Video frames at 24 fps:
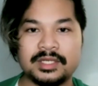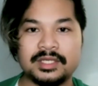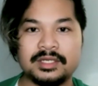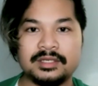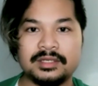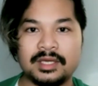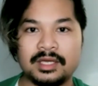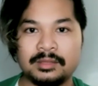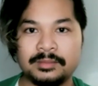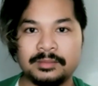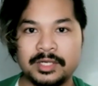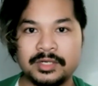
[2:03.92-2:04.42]

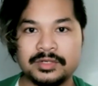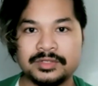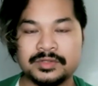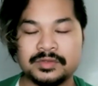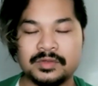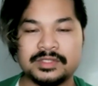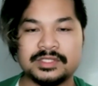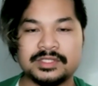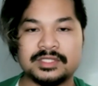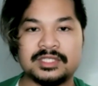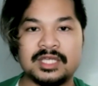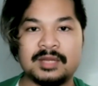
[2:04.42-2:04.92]
elementary school,
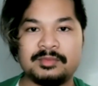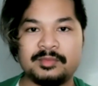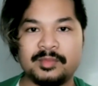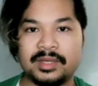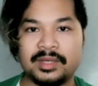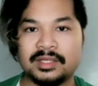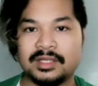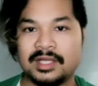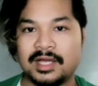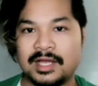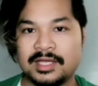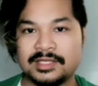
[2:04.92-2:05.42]
as the top of my
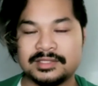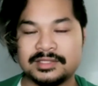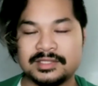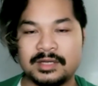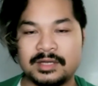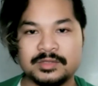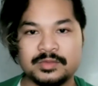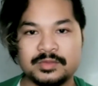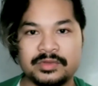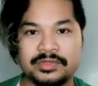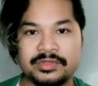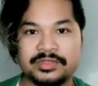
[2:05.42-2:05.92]
class, I
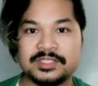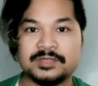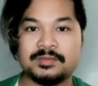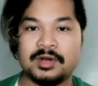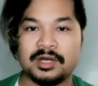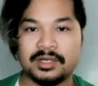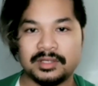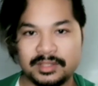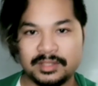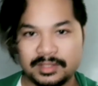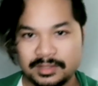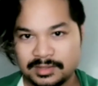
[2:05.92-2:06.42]
was one of the
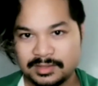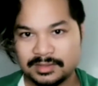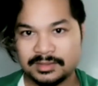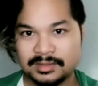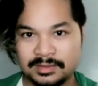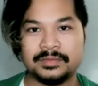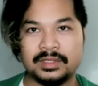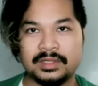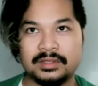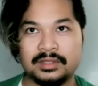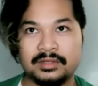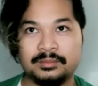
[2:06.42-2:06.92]
smart kids.
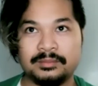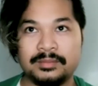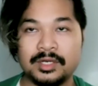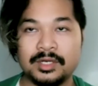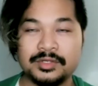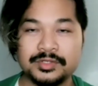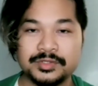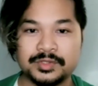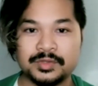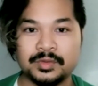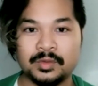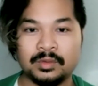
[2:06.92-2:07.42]
In
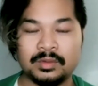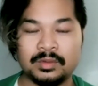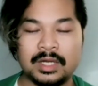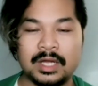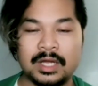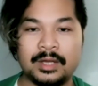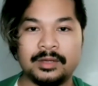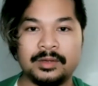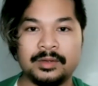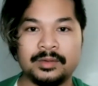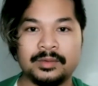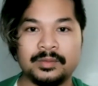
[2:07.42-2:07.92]
middle school,
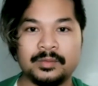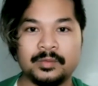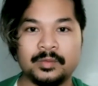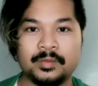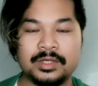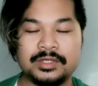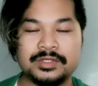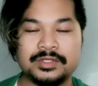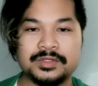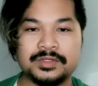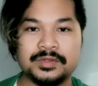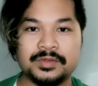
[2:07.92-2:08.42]
I
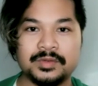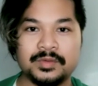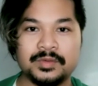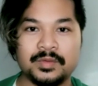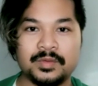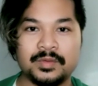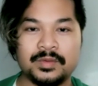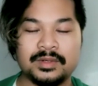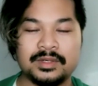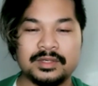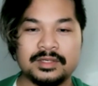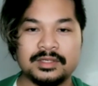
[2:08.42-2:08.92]
went
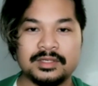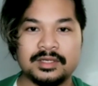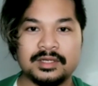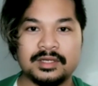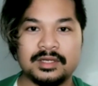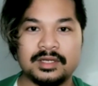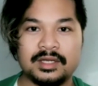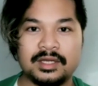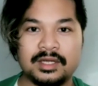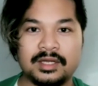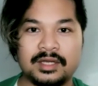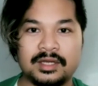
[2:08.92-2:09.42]
to
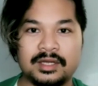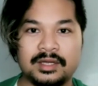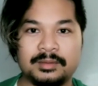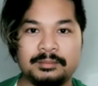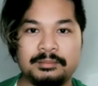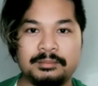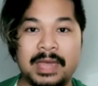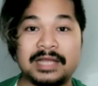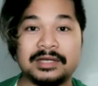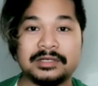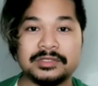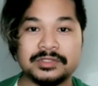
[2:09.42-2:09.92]

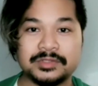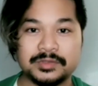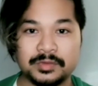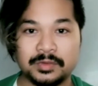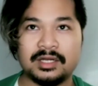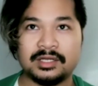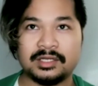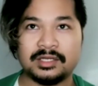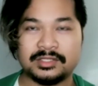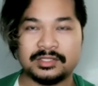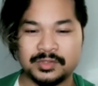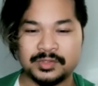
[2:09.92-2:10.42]
magnet
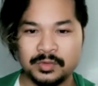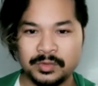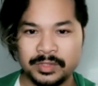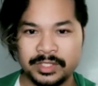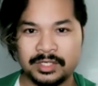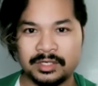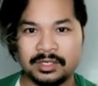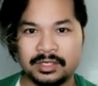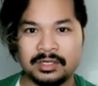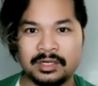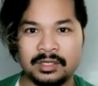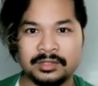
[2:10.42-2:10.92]
school, a school
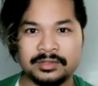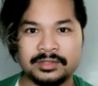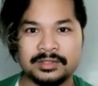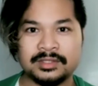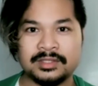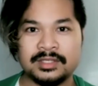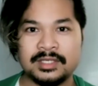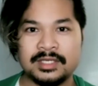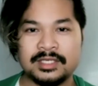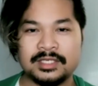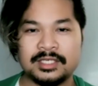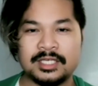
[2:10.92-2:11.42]
here called
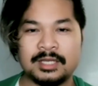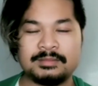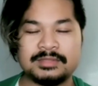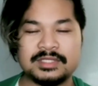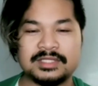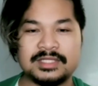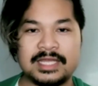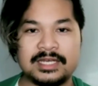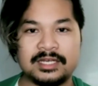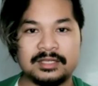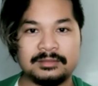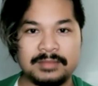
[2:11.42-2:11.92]
Kemp's
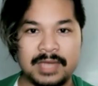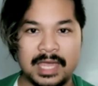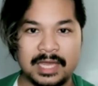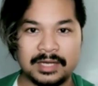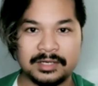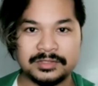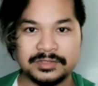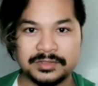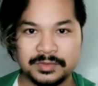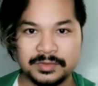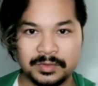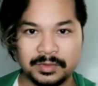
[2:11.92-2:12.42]
Landing
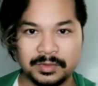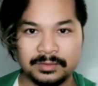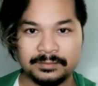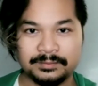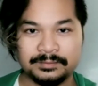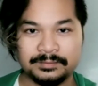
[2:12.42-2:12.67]
Magnet School.